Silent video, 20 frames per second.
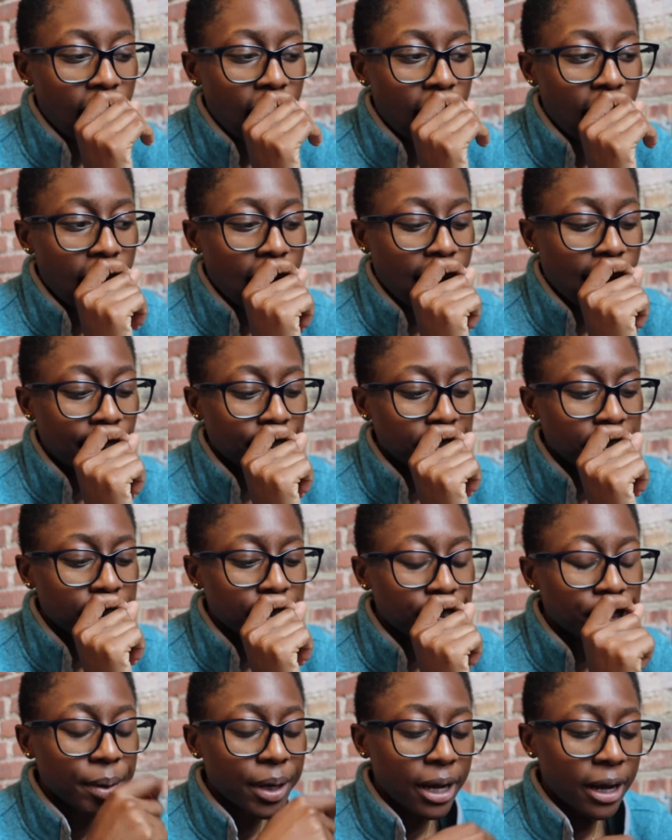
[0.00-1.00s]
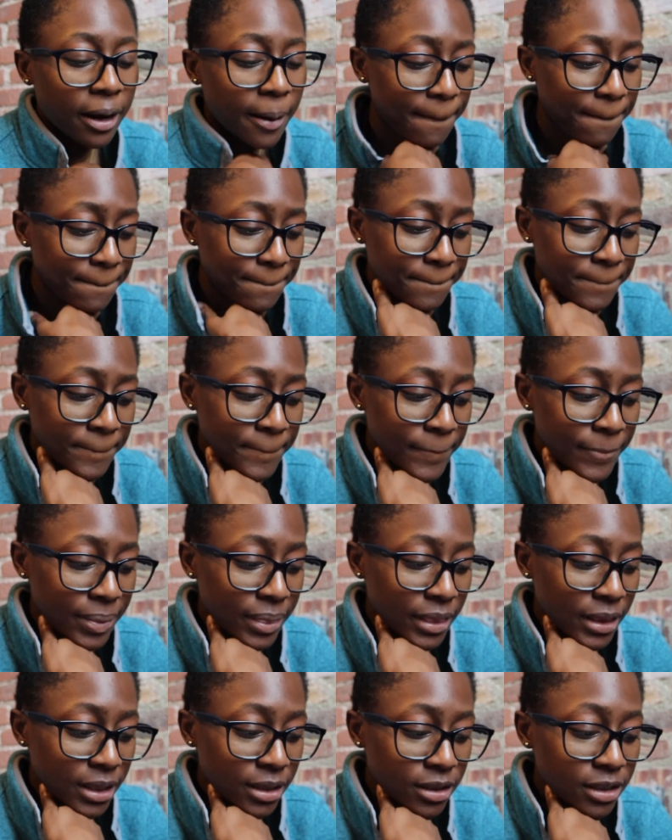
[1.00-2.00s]
But
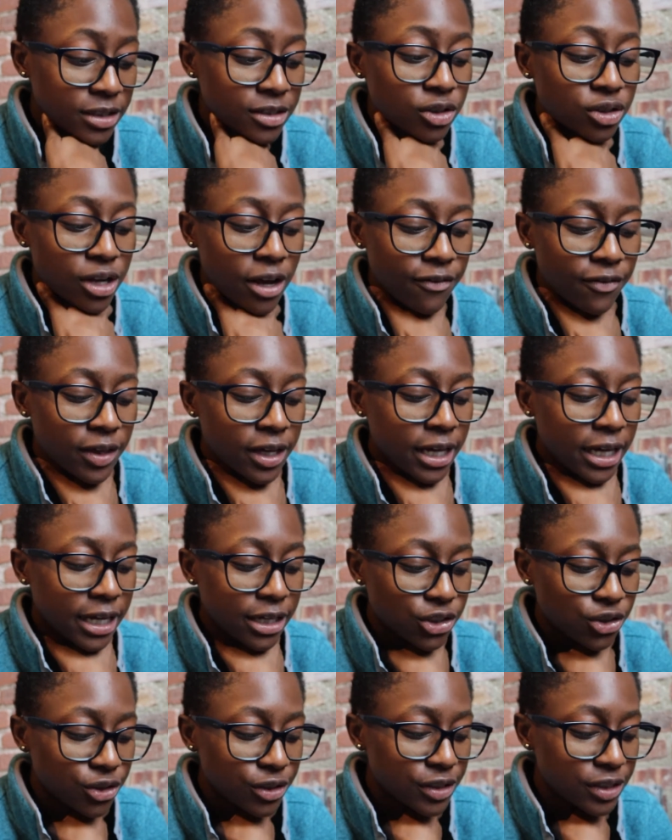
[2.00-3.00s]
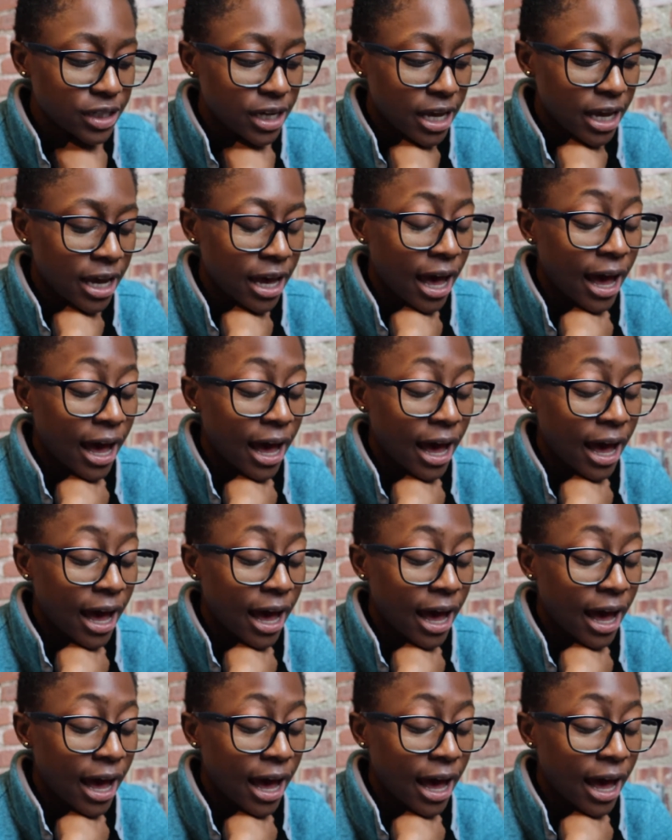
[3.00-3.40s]
these are definitely interesting.